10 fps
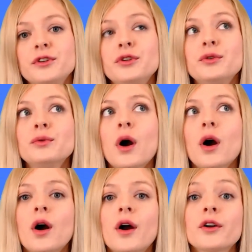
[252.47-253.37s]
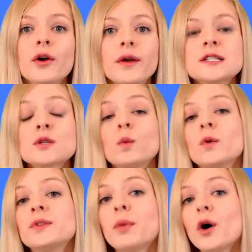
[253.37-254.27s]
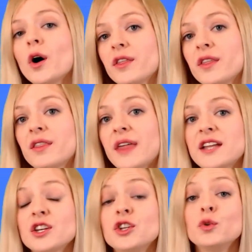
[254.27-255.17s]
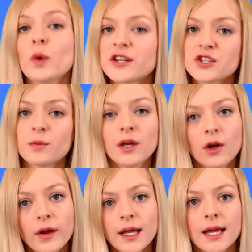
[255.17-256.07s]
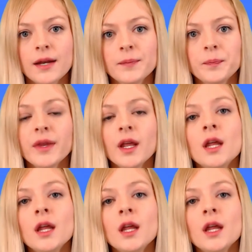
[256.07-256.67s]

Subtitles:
you are going toward the path that you want to be going in.